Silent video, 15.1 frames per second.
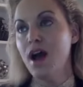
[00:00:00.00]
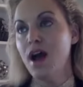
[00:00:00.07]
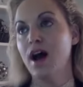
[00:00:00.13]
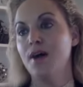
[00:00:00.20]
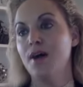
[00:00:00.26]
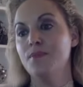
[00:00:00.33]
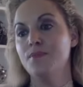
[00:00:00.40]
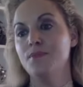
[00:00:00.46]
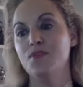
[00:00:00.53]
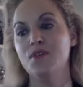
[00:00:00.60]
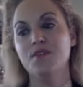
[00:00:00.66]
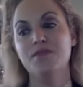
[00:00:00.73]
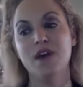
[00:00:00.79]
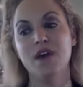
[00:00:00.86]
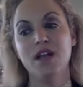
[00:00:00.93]
Um, you
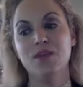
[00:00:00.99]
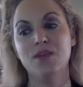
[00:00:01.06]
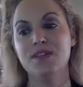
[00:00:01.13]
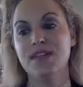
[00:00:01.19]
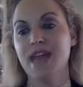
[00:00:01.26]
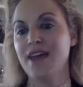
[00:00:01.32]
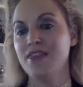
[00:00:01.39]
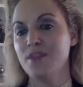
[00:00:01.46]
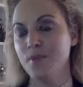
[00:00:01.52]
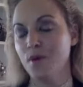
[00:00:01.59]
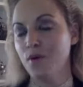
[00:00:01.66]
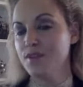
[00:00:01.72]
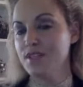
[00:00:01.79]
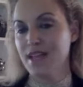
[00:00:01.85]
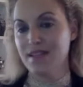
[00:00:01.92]
can follow us at the
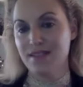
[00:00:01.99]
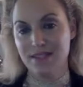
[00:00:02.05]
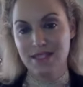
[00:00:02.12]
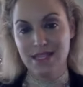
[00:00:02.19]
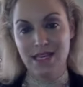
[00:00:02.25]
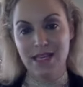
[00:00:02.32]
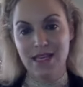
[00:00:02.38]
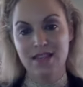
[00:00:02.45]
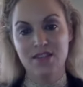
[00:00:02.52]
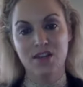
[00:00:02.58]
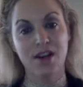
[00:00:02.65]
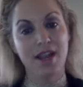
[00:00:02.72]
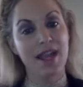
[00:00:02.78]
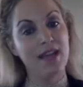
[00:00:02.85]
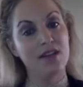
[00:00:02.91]
Pulse S D is
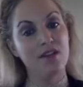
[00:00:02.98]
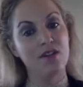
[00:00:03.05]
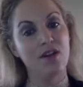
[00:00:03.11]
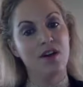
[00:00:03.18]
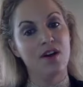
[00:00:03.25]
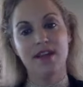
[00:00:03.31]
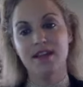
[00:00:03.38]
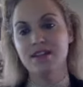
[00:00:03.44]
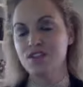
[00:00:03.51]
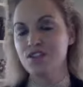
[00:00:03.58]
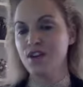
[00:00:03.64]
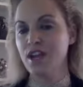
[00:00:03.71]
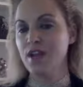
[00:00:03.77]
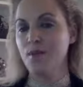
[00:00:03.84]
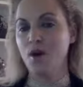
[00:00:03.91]
our handle on Instagram,